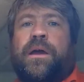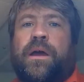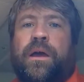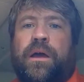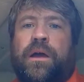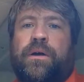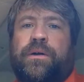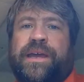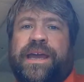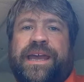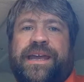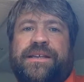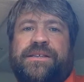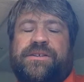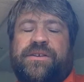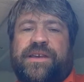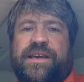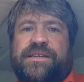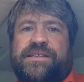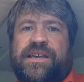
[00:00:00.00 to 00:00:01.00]
Okay,
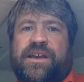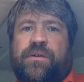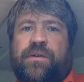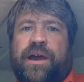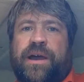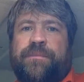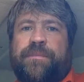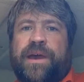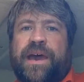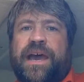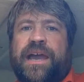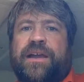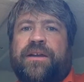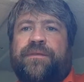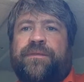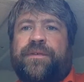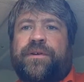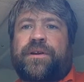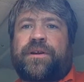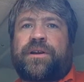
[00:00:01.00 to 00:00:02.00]
so that's how I pack
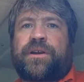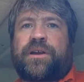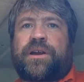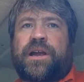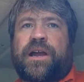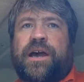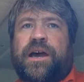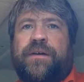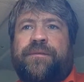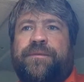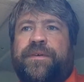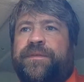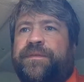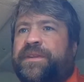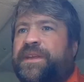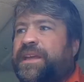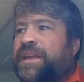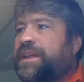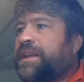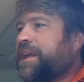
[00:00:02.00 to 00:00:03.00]
for
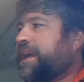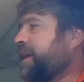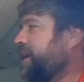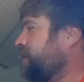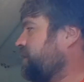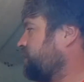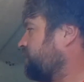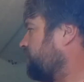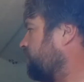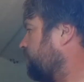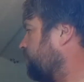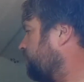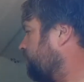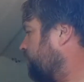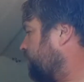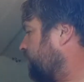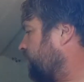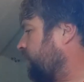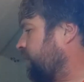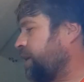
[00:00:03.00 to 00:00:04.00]
15 days of
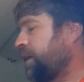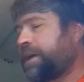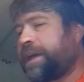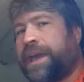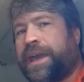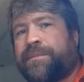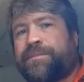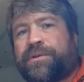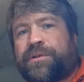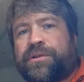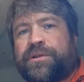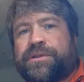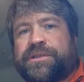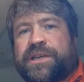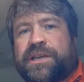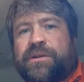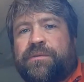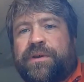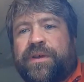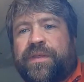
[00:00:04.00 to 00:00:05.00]
camp
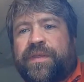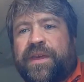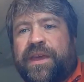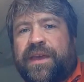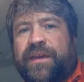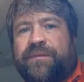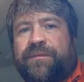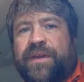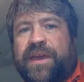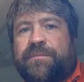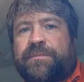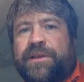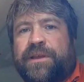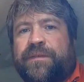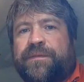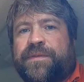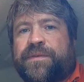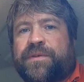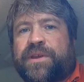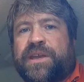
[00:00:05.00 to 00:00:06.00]
cruising with a family
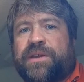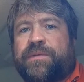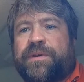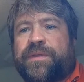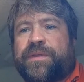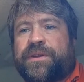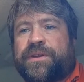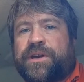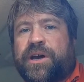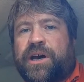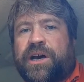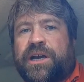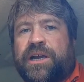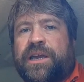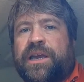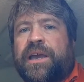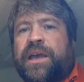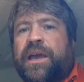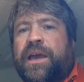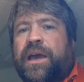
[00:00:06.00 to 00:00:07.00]
of 3 with a dog.
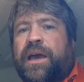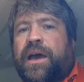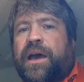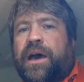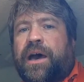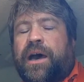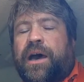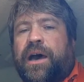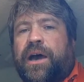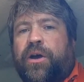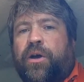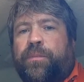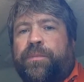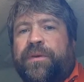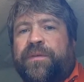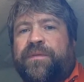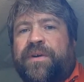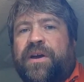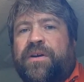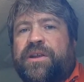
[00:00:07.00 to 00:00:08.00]
I hope
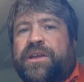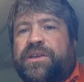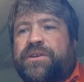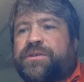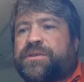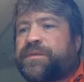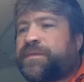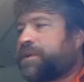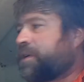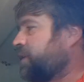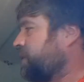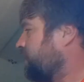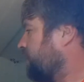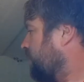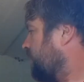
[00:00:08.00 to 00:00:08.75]
you found it useful.